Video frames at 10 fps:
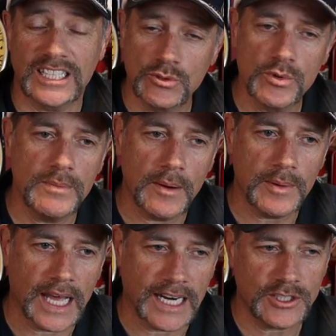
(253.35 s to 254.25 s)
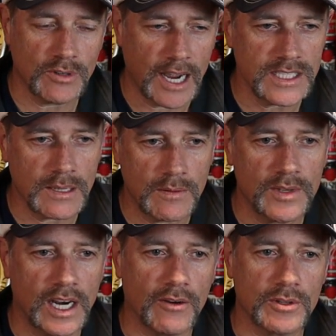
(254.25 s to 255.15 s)
I do remember that. I tried some of
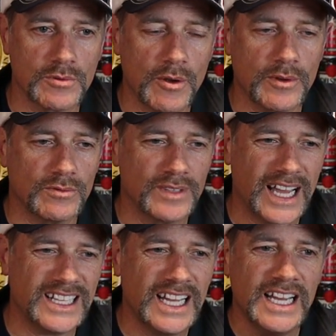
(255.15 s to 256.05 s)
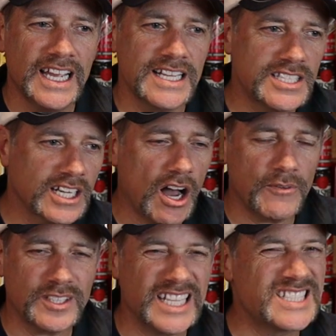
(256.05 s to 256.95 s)
it. Instant
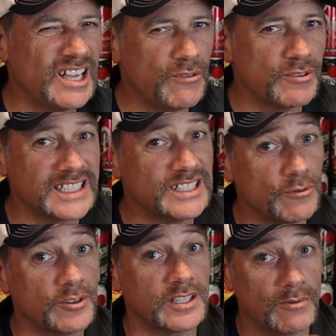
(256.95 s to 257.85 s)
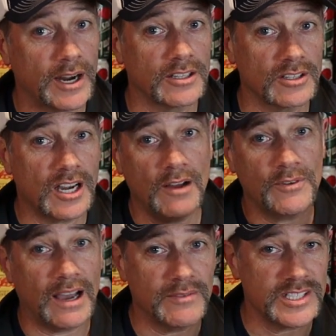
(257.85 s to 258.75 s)
coffee tastes definitely different than regular
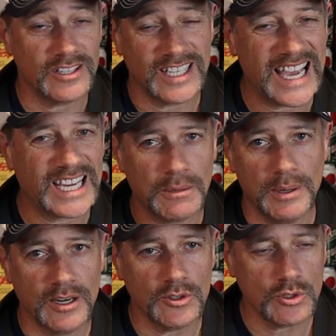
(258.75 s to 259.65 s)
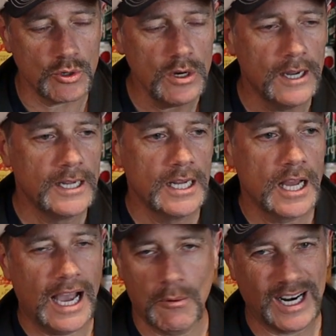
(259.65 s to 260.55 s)
coffee. Obviously, you can't compare the two,
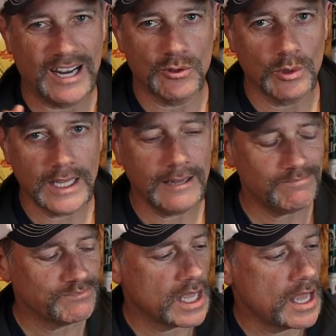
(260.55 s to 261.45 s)
and we're not doing that.